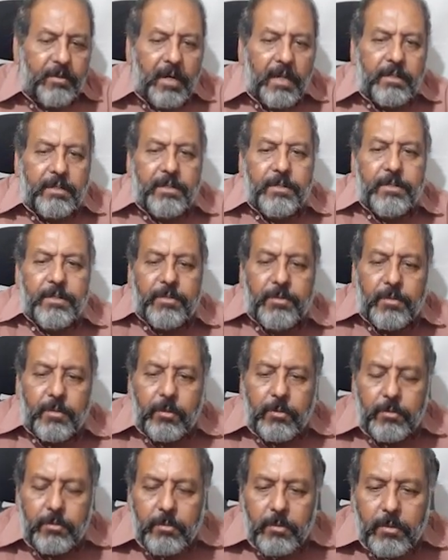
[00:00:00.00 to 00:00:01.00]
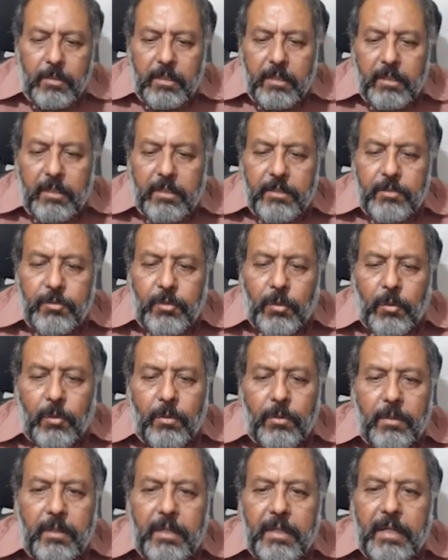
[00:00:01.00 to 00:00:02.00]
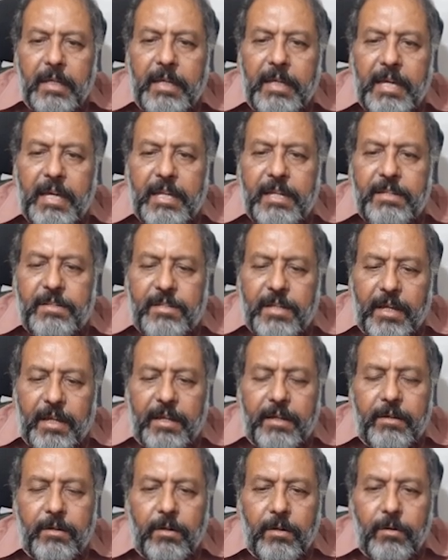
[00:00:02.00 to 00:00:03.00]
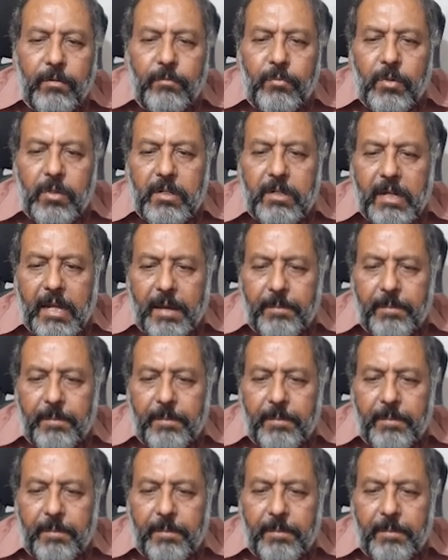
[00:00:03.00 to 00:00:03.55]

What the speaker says: already told you. So here is a wood